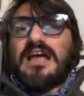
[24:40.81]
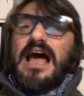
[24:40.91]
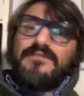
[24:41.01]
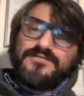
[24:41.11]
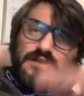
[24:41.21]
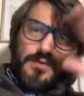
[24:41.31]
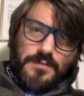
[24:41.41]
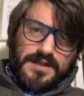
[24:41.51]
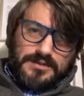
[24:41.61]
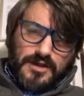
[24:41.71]
After we
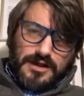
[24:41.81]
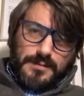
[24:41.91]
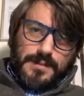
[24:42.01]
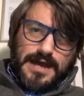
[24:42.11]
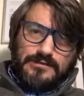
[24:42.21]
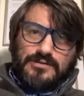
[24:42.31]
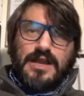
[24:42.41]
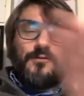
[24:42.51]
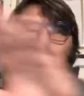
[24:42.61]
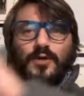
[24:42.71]
will talk about
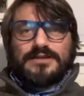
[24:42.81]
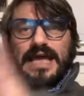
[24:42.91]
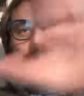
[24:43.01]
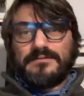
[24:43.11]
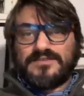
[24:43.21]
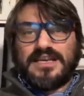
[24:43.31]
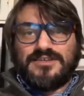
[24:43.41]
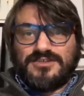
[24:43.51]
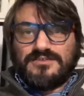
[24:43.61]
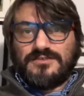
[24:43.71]
what type of
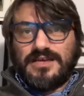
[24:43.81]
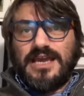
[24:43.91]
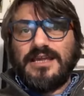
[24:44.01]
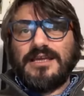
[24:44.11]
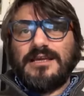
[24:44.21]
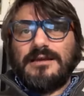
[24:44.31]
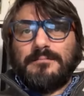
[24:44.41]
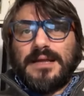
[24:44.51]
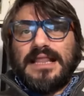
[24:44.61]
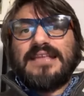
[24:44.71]
sketches, okay?
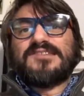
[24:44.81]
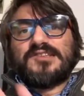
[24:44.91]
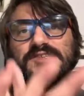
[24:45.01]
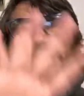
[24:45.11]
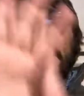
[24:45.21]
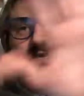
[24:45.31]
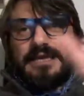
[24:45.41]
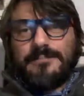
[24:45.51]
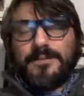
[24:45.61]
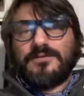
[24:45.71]
But let's still
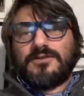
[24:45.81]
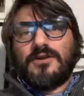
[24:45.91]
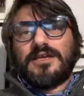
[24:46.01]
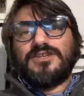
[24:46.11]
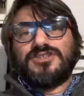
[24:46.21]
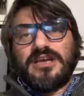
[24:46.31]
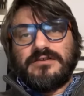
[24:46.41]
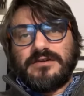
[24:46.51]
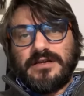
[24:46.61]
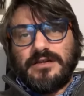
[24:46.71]
keep on talking
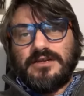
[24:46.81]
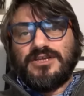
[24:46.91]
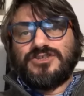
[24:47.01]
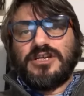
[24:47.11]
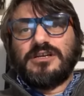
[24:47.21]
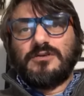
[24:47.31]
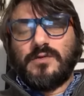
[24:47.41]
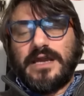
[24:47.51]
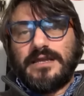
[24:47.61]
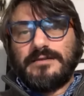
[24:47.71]
generally, in a general way.